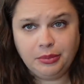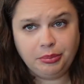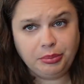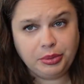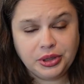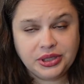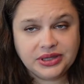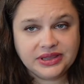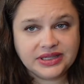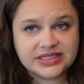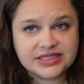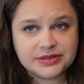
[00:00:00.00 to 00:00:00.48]

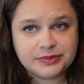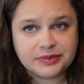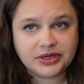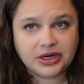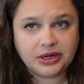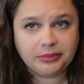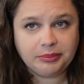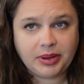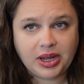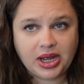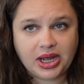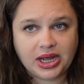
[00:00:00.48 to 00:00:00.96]
put this one
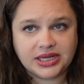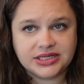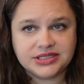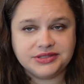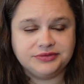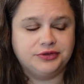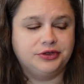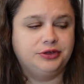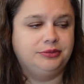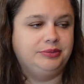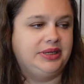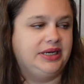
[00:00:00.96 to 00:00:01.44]
on pause
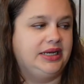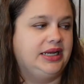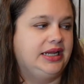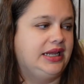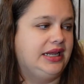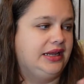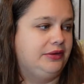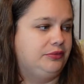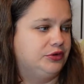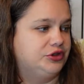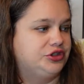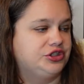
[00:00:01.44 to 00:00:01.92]
for a minute,
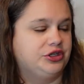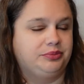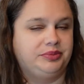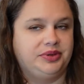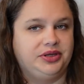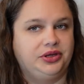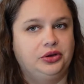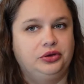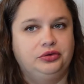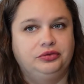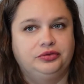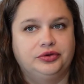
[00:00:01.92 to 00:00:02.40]
and we're
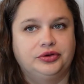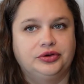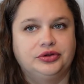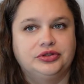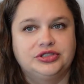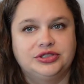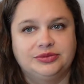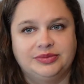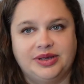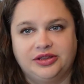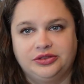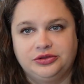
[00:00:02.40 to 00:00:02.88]
jumping over
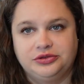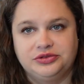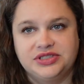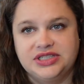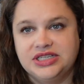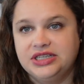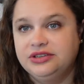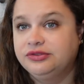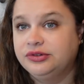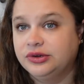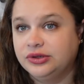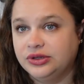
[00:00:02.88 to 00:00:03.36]
to Math U
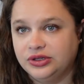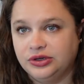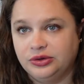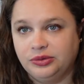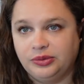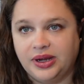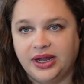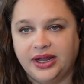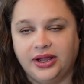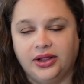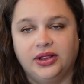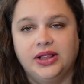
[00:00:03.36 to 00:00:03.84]
See for a little
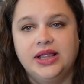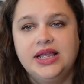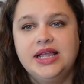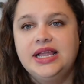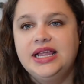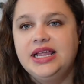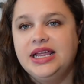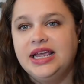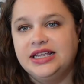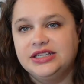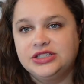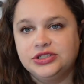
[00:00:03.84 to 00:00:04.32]
while
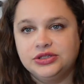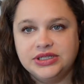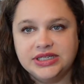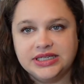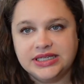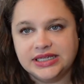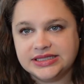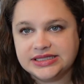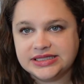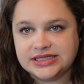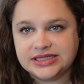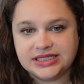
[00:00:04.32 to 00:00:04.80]
until he
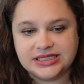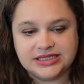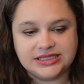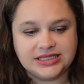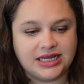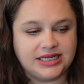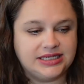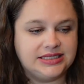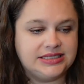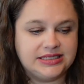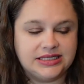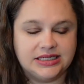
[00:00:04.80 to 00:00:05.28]
gets this
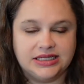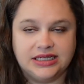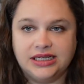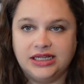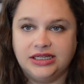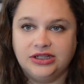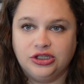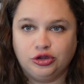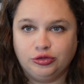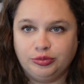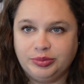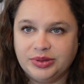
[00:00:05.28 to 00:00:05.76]
idea
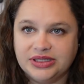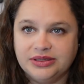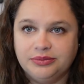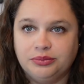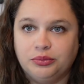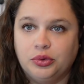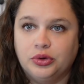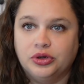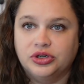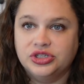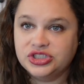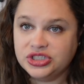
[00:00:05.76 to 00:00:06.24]
a little
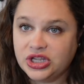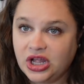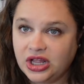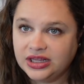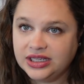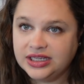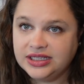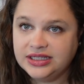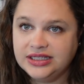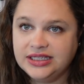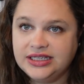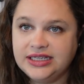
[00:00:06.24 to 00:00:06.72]
bit more
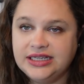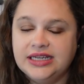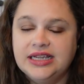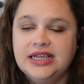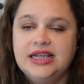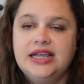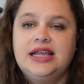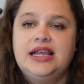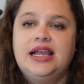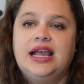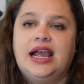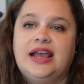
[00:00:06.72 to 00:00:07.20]
solidly,
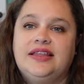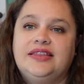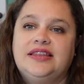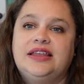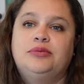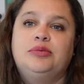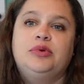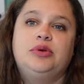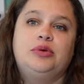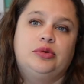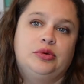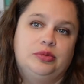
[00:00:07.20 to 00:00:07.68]
and
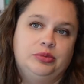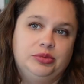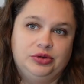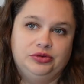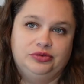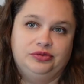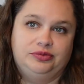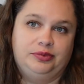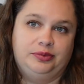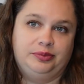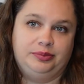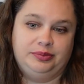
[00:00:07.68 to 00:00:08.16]
then we will
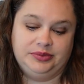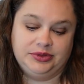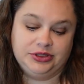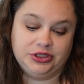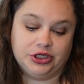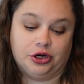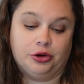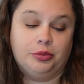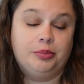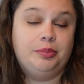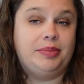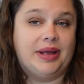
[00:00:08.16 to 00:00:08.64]
move, you
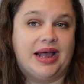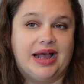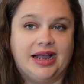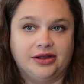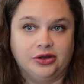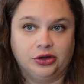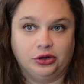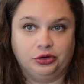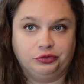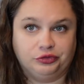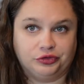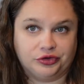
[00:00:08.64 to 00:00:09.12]
know,
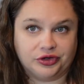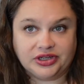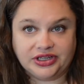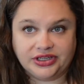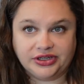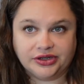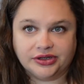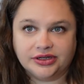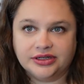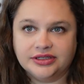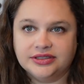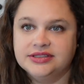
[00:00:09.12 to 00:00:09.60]
back over
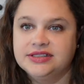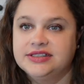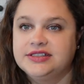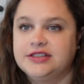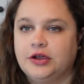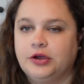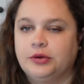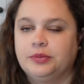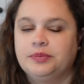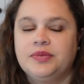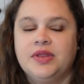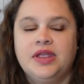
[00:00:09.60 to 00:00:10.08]
here.
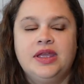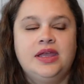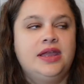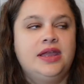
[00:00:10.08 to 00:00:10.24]
So